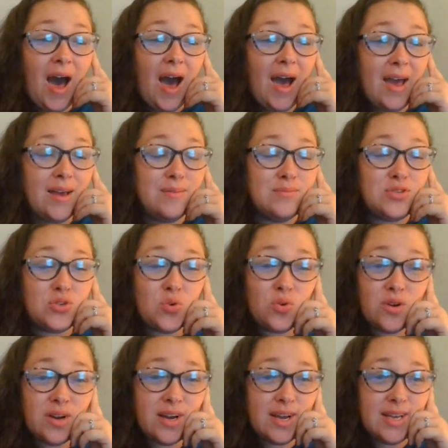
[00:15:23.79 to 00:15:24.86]
I'm
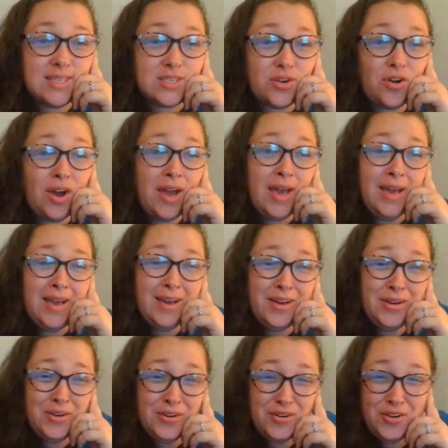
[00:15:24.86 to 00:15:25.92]
sure it's great,
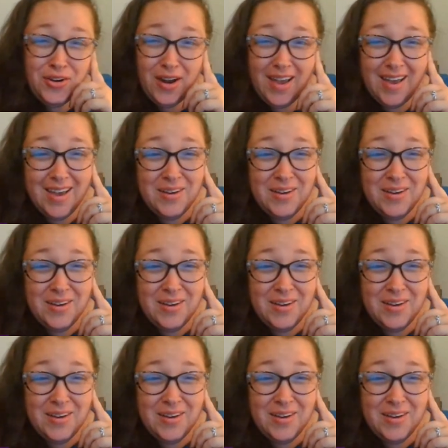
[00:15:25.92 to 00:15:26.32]
great